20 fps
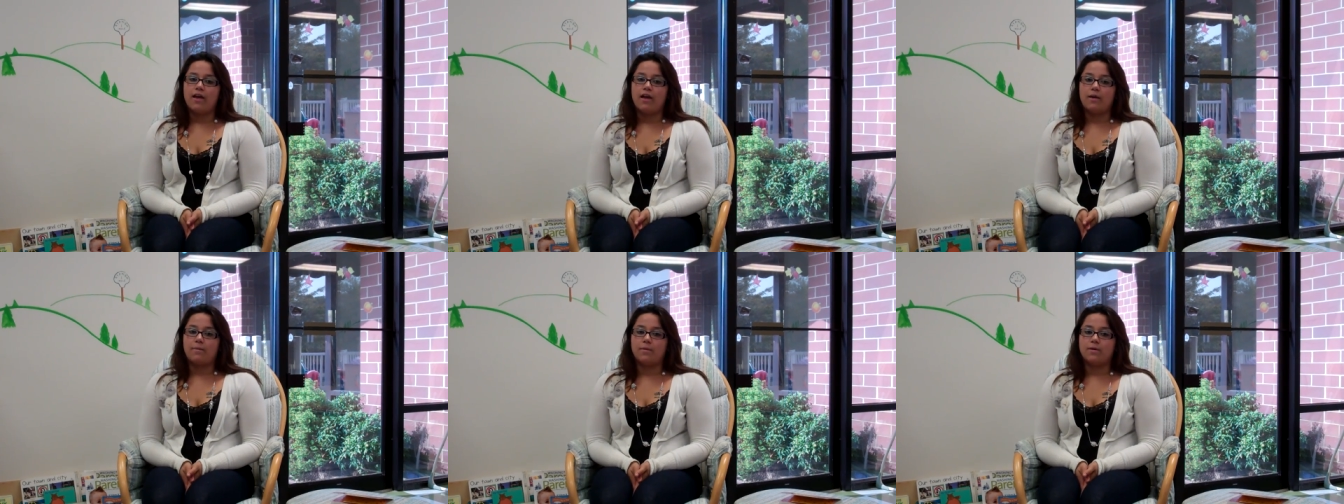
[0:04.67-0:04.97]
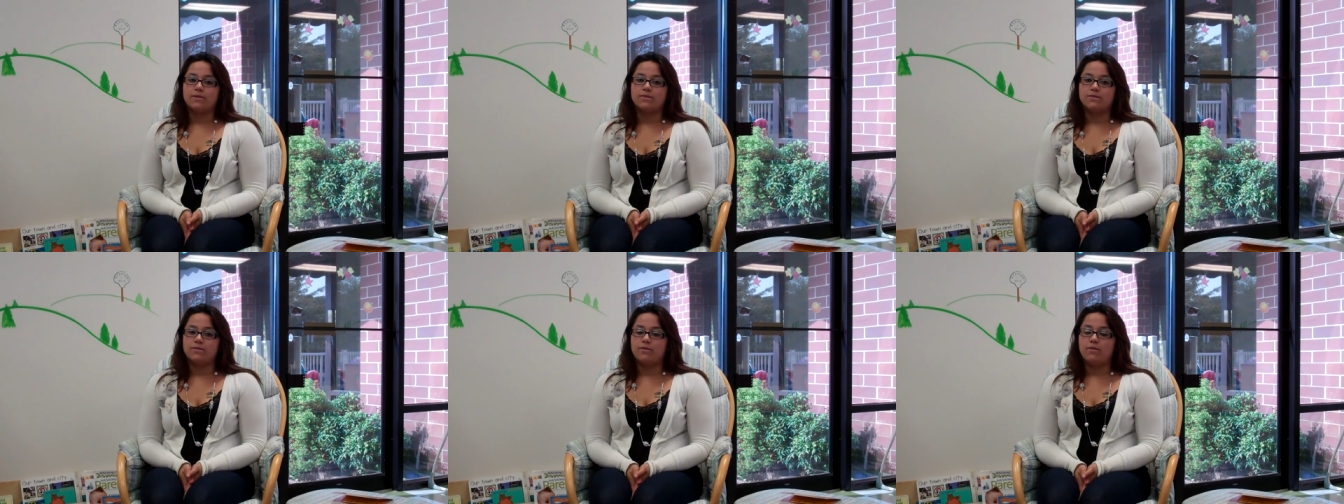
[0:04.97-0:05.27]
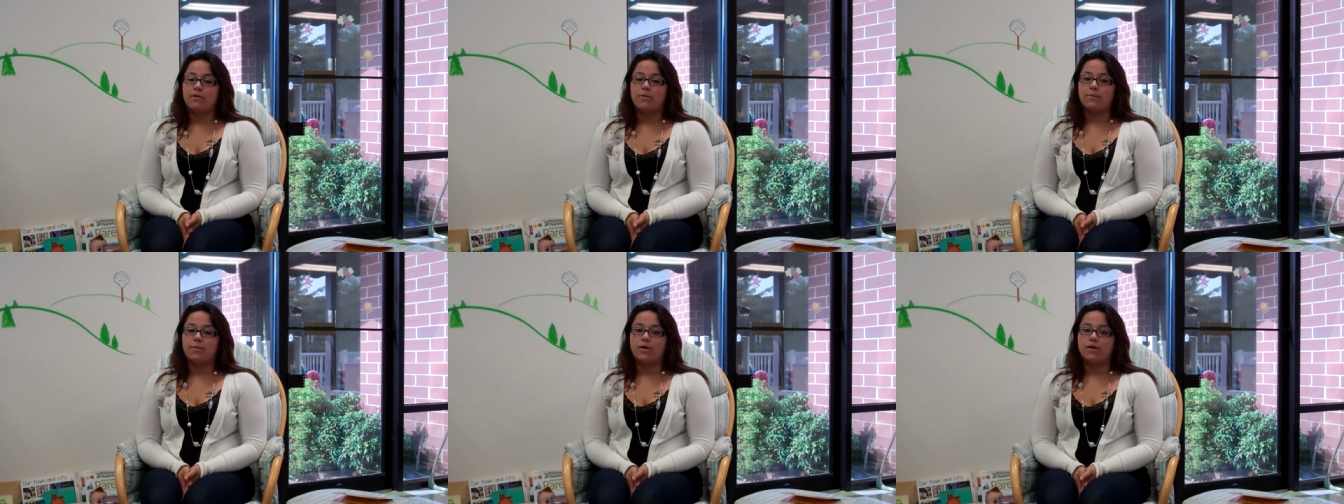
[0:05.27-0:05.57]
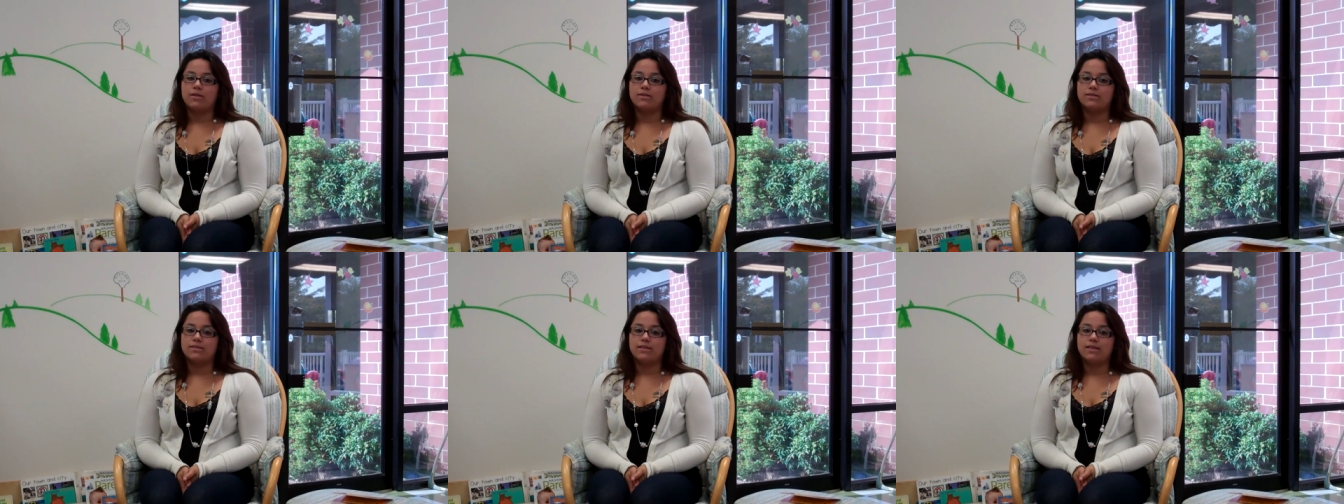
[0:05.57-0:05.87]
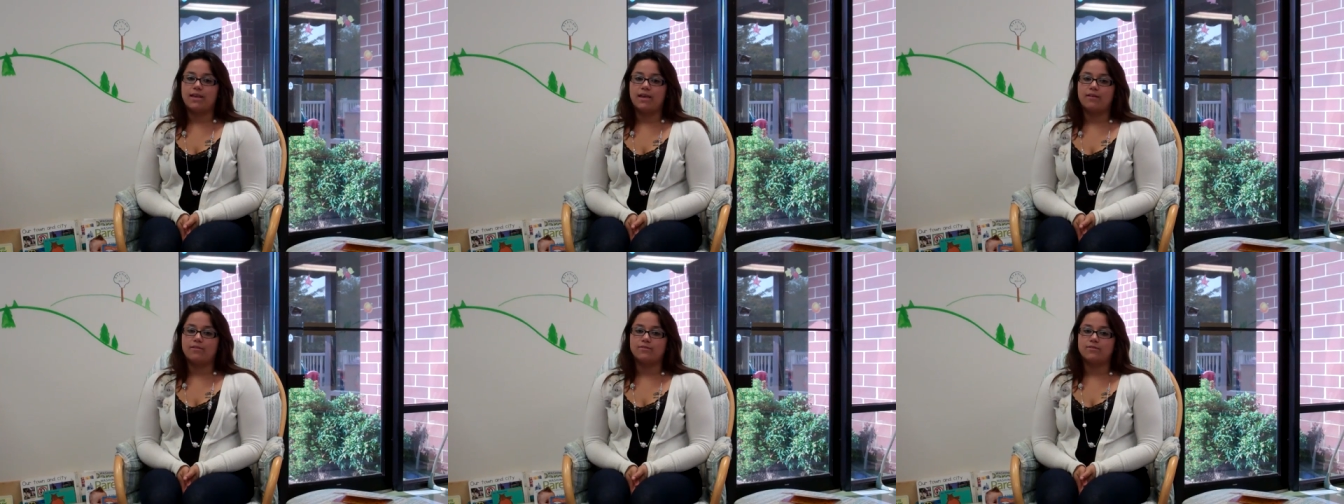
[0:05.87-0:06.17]
I'm also on Policy
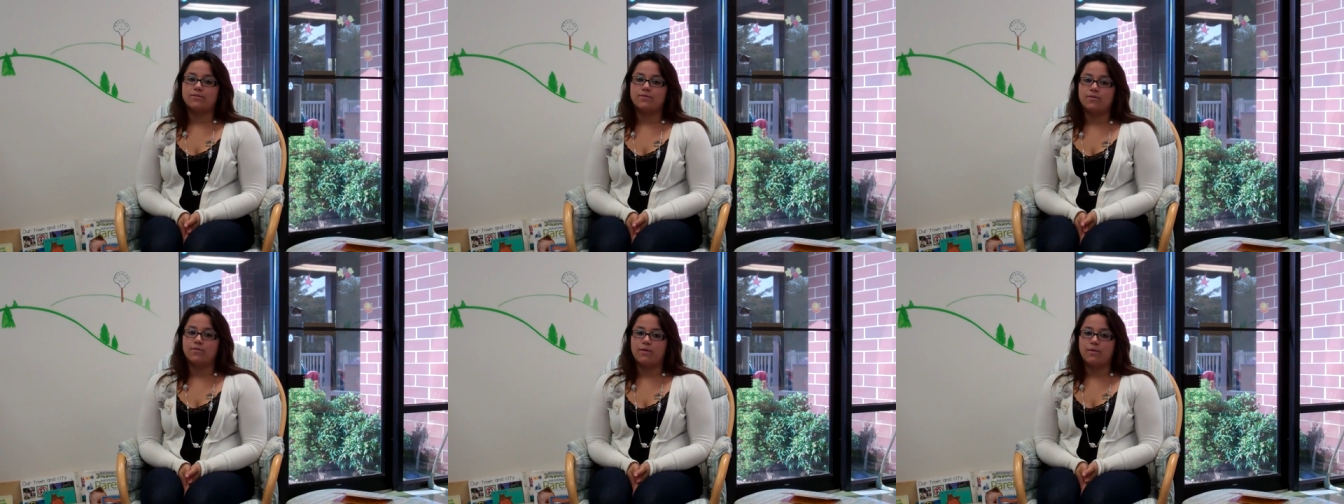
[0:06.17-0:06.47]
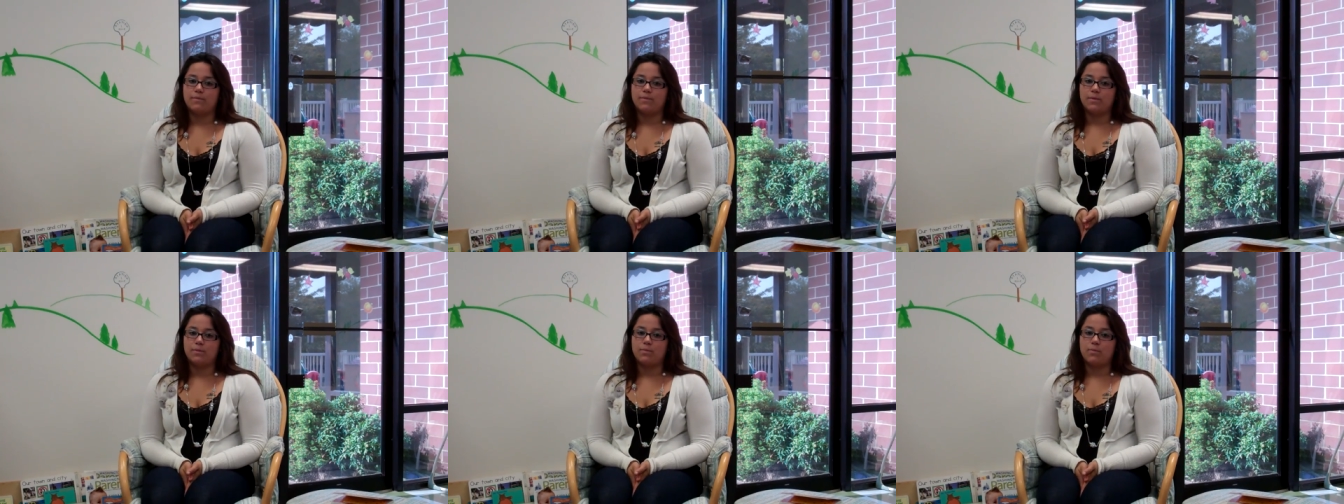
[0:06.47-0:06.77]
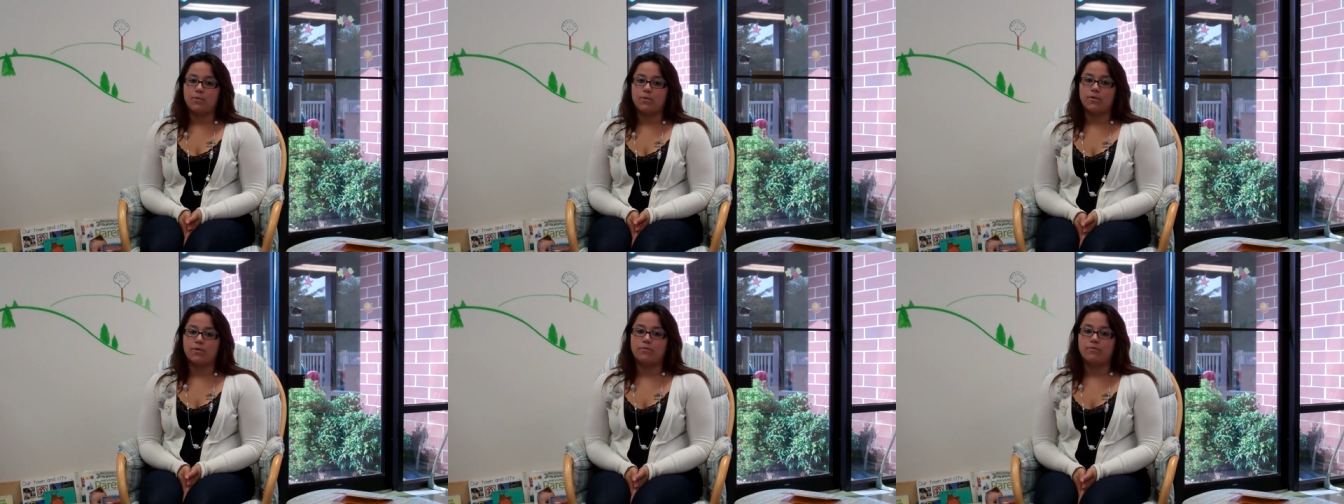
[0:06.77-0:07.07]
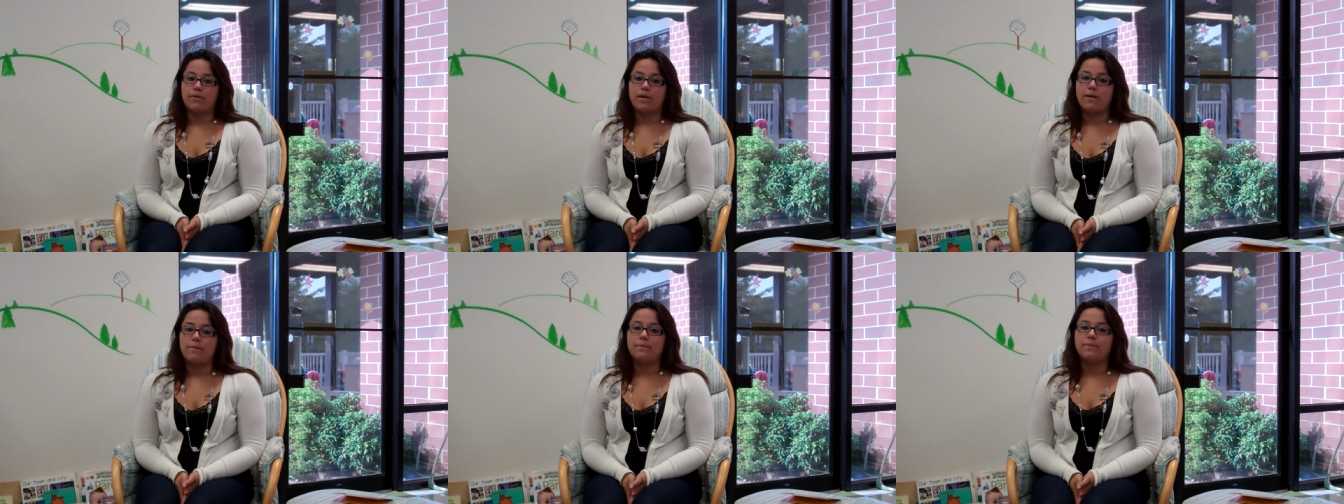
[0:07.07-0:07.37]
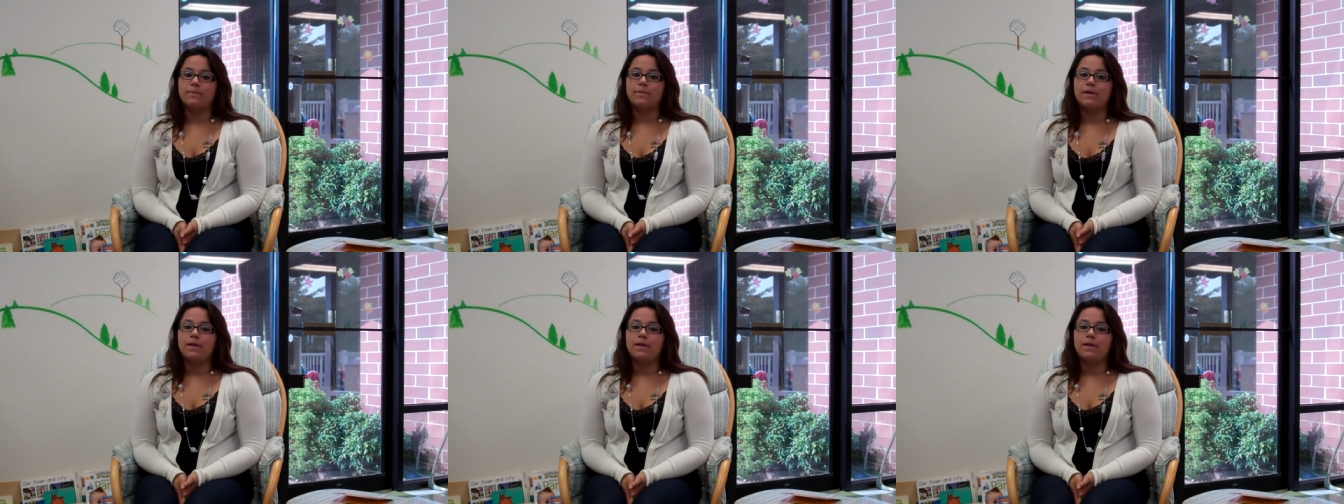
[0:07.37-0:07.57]
Council. I'm the board rep.